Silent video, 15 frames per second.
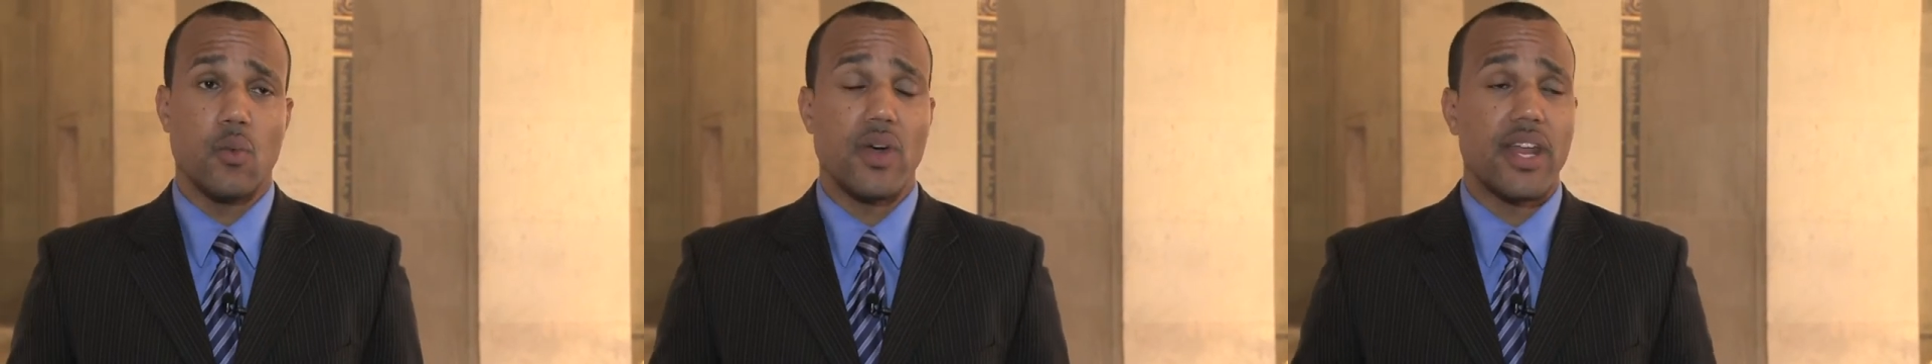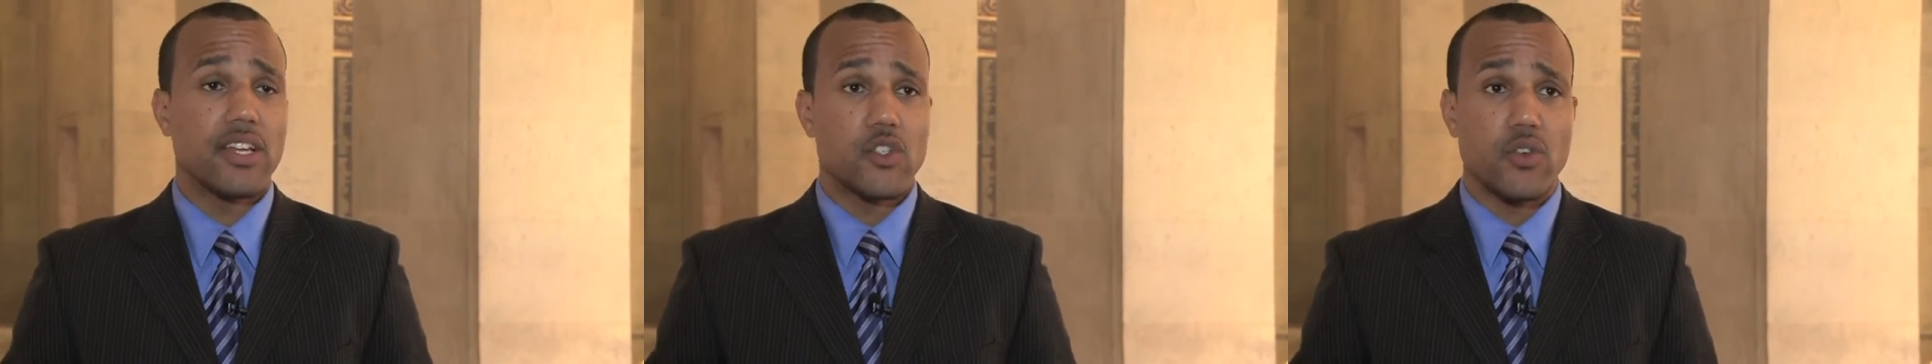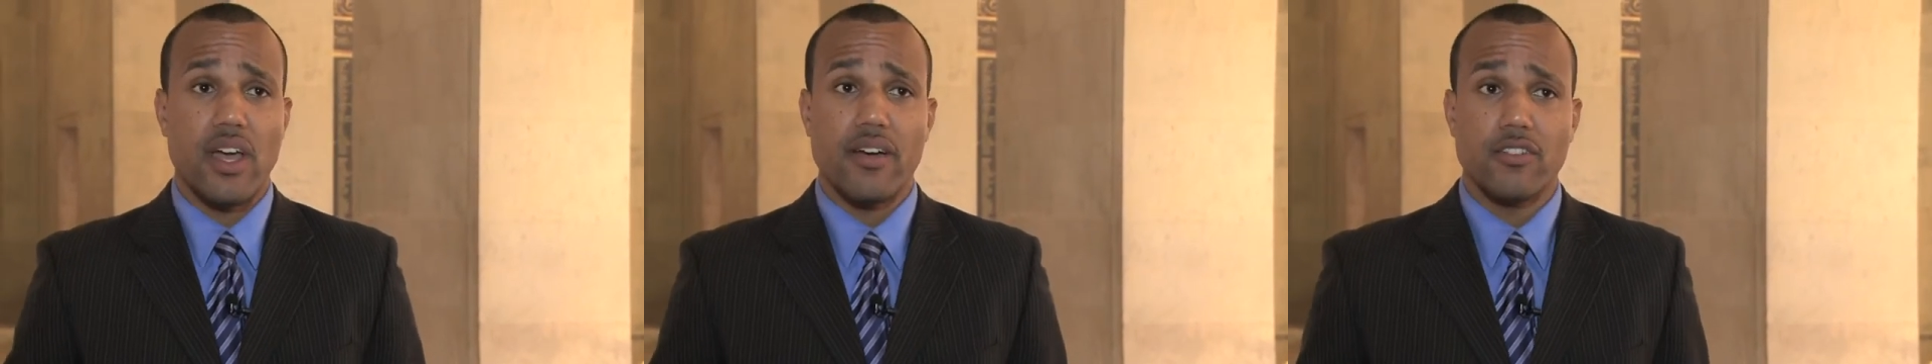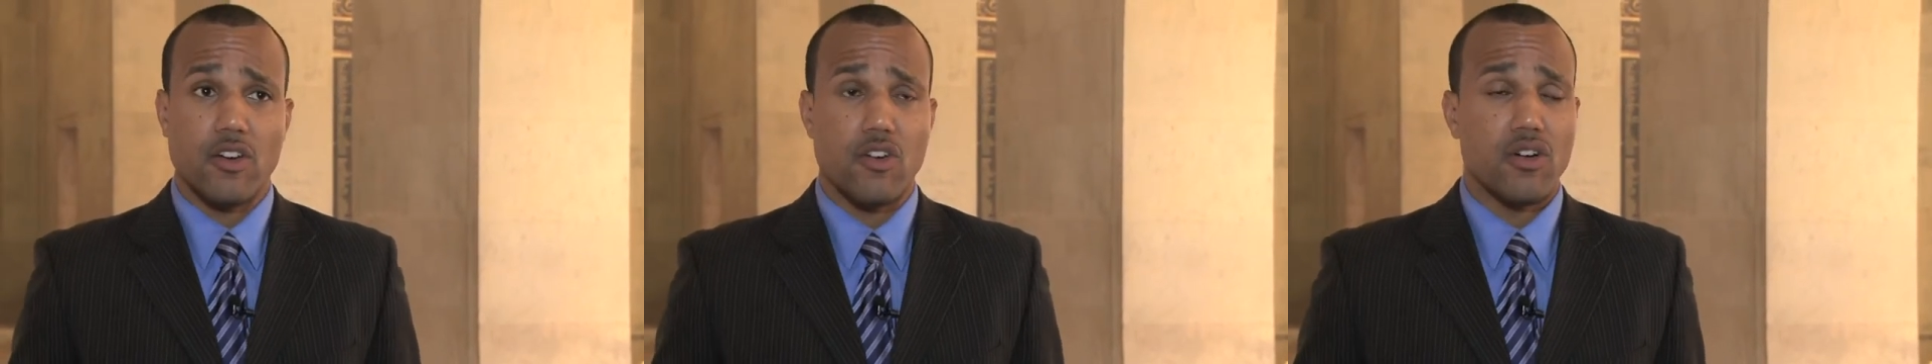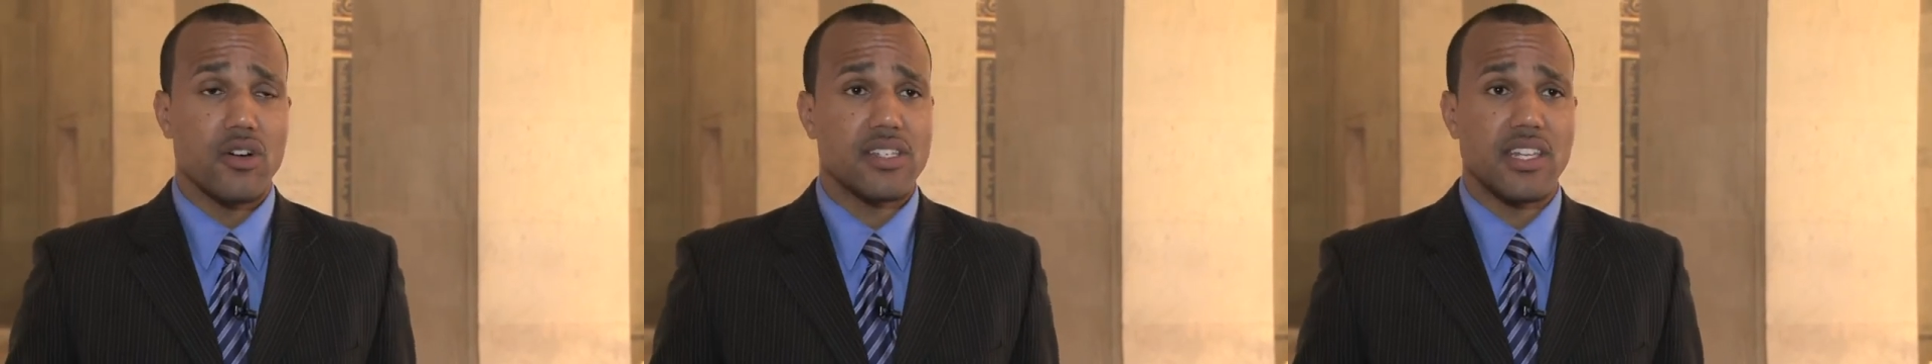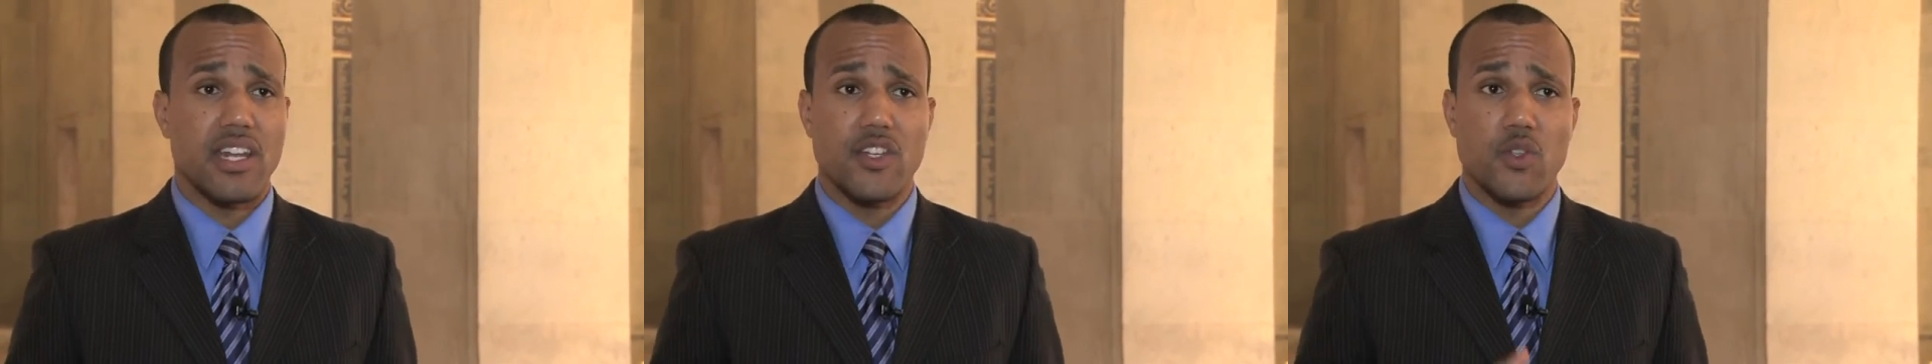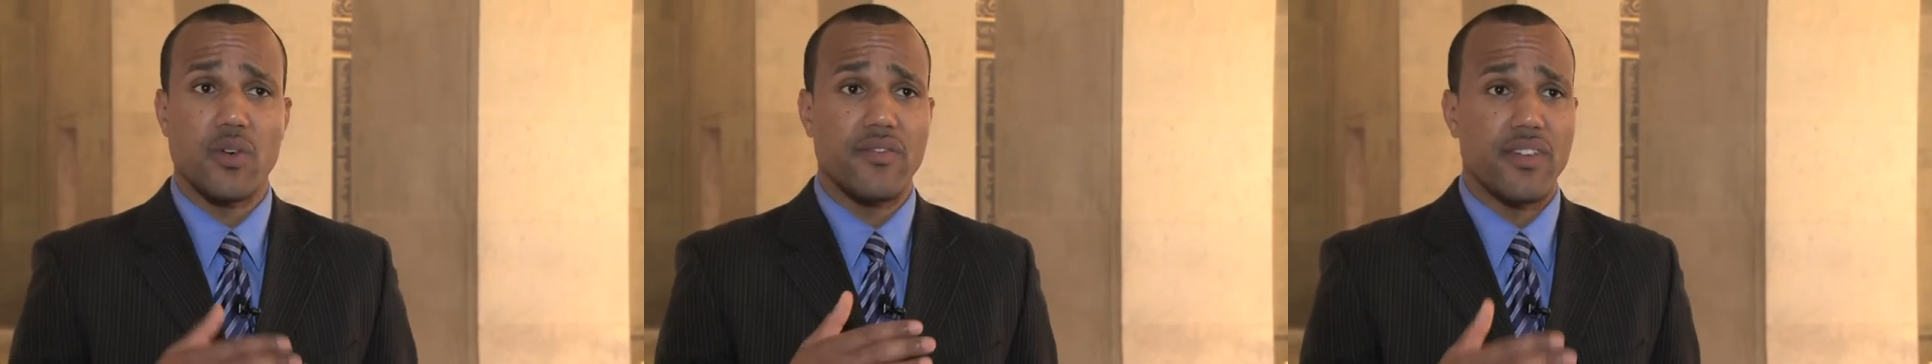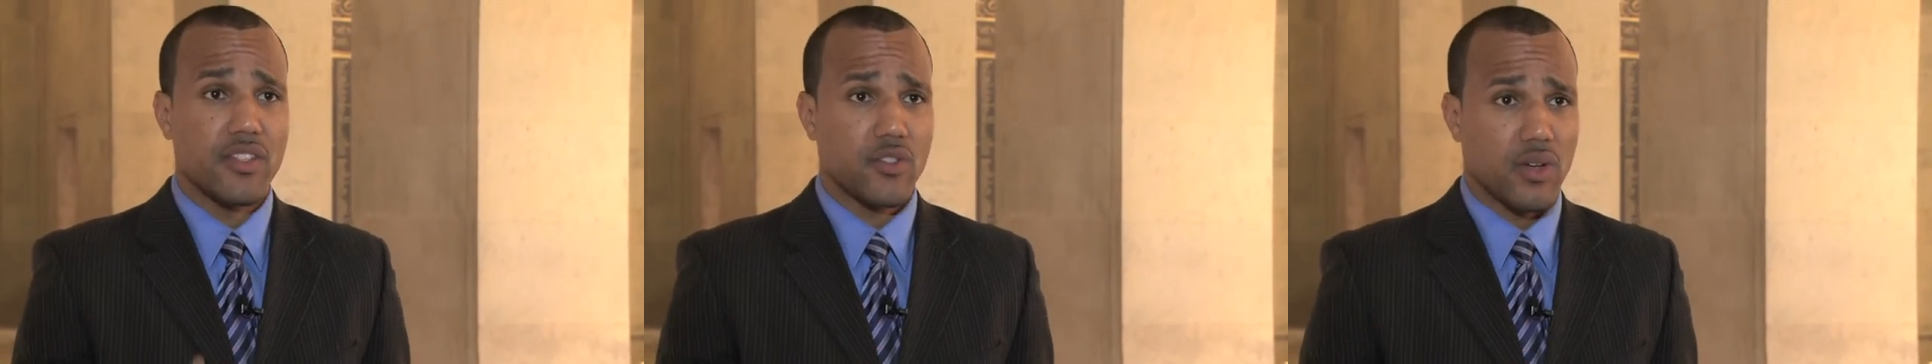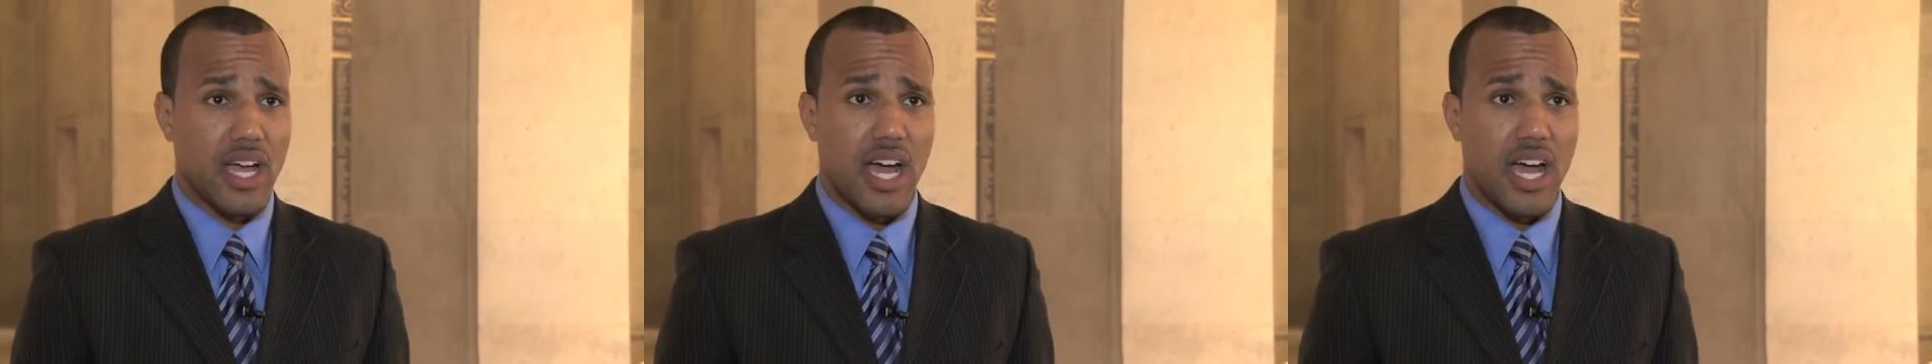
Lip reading: when I travel across and I do events on